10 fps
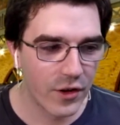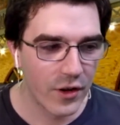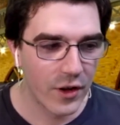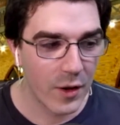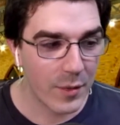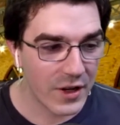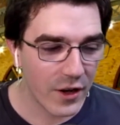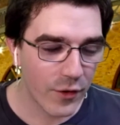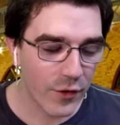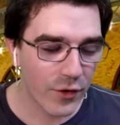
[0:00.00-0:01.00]
i mean you know
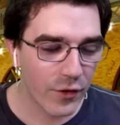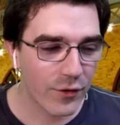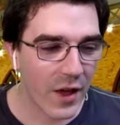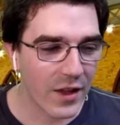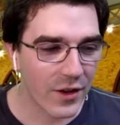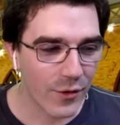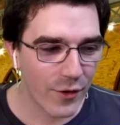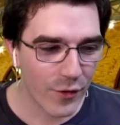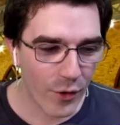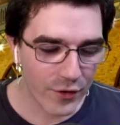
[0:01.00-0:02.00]
there, there's value of
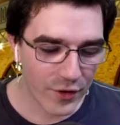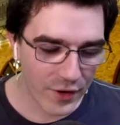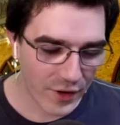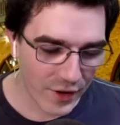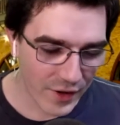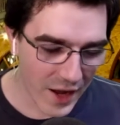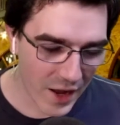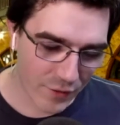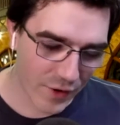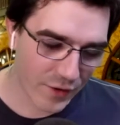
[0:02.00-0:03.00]
course in in
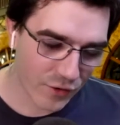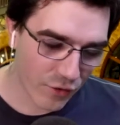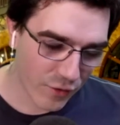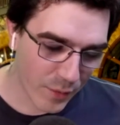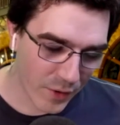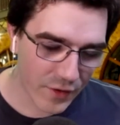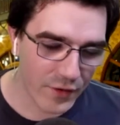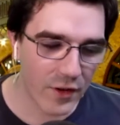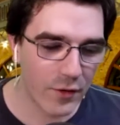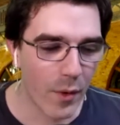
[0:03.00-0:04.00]
advertising driven businesses
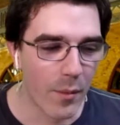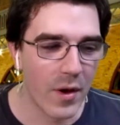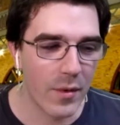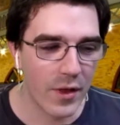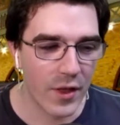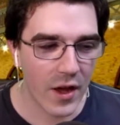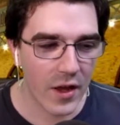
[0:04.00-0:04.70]
but maybe that